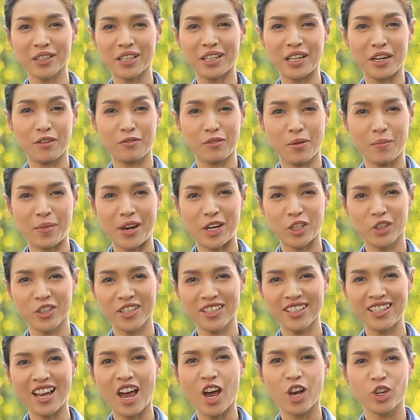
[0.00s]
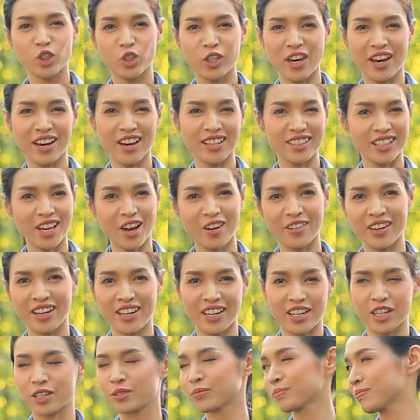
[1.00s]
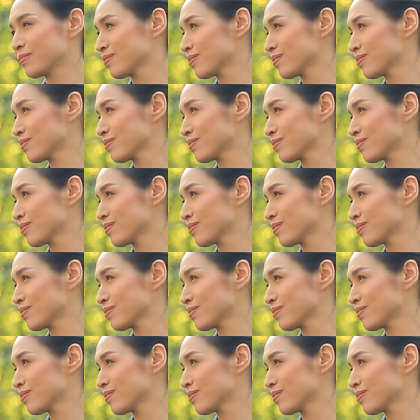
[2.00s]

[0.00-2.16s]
and information, check us out here.